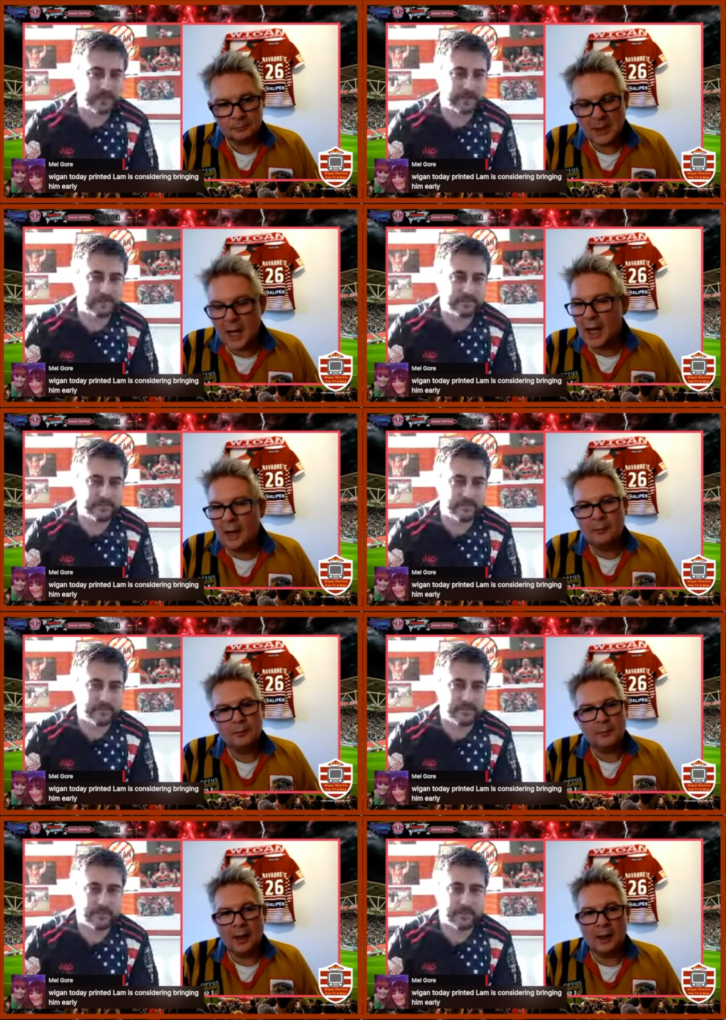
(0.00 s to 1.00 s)
Speaker 1: Yeah,
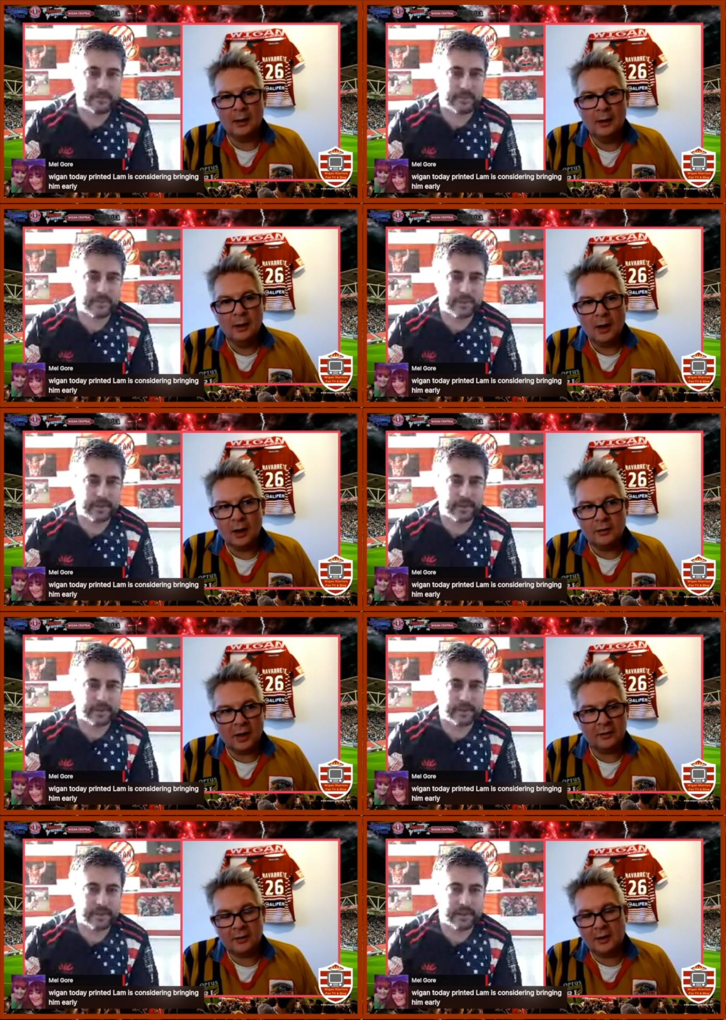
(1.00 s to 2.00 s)
yeah. I,
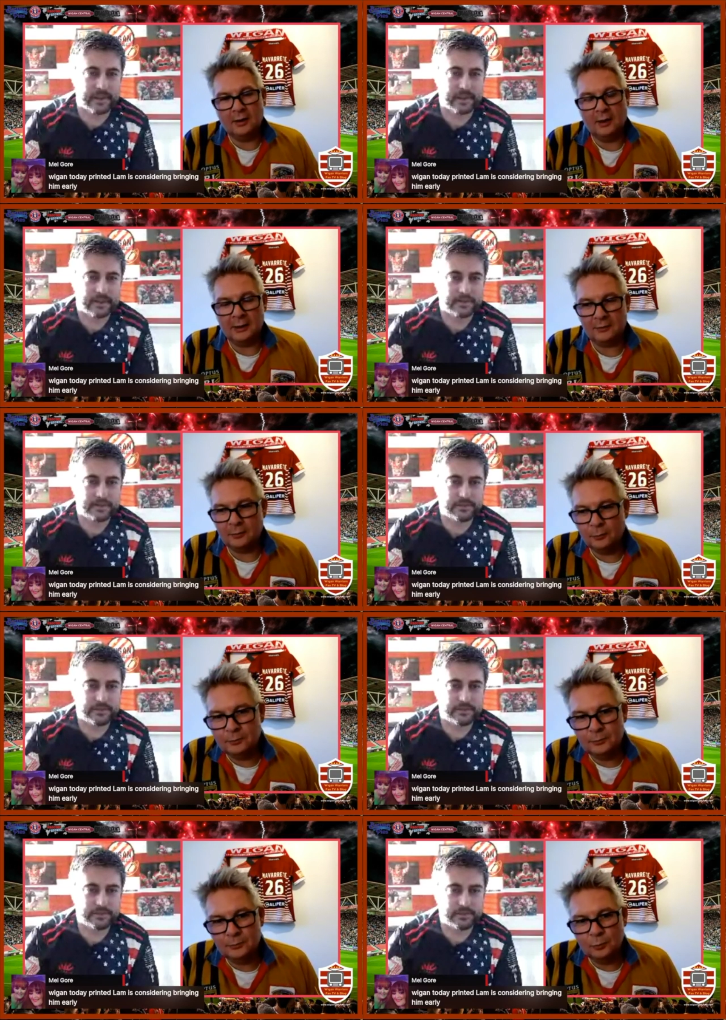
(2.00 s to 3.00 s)
I think I,
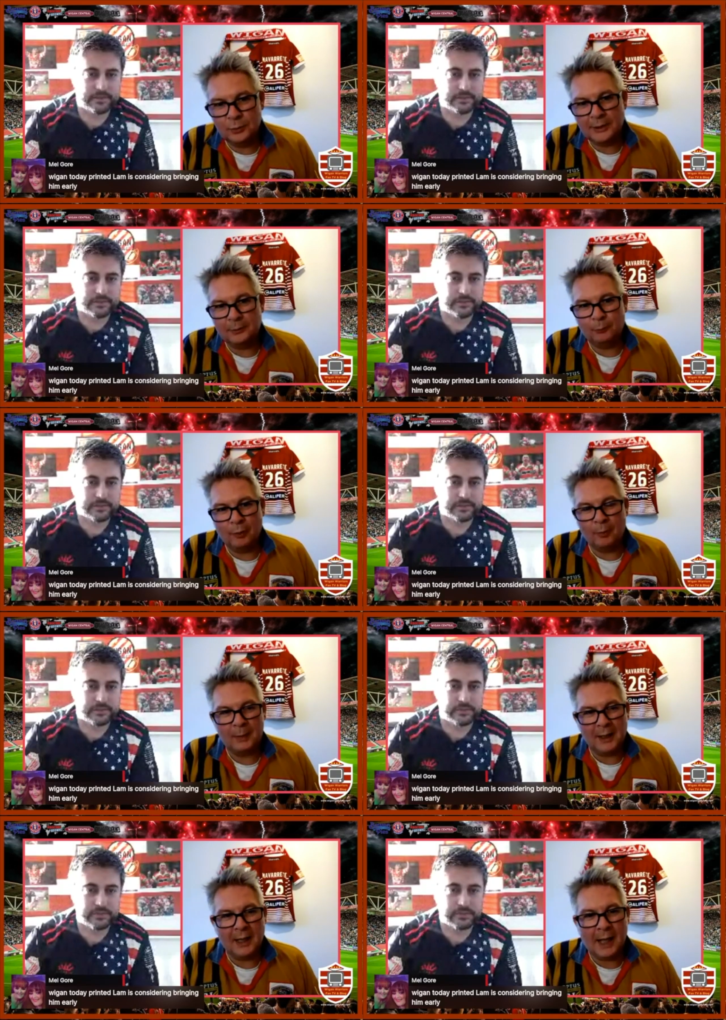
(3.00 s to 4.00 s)
we we're a
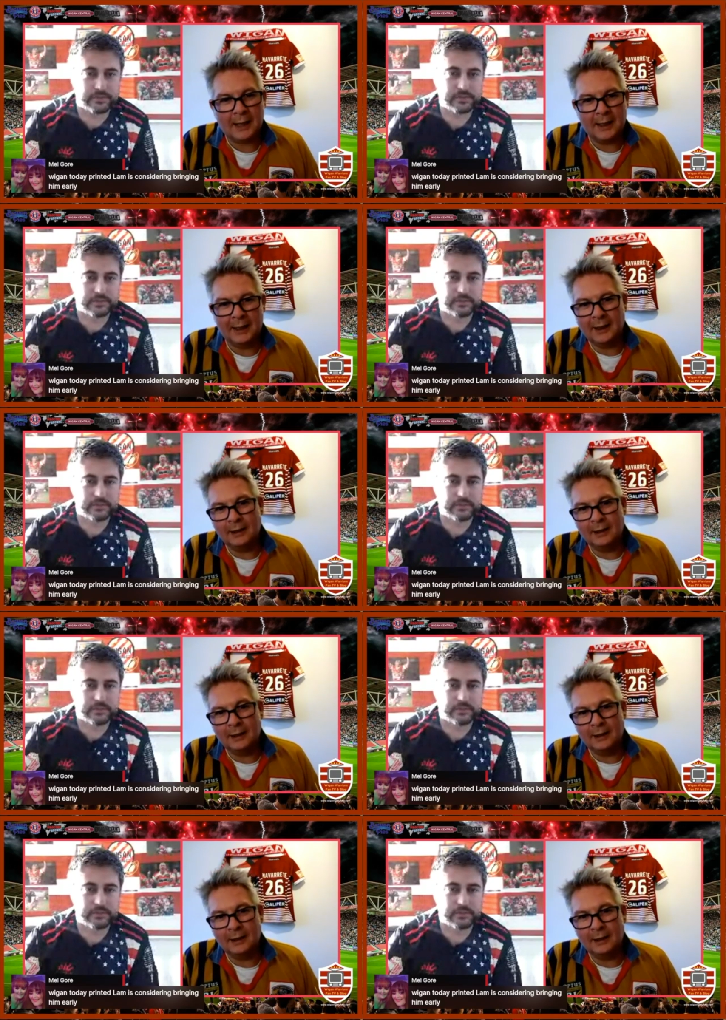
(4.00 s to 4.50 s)
bit lacking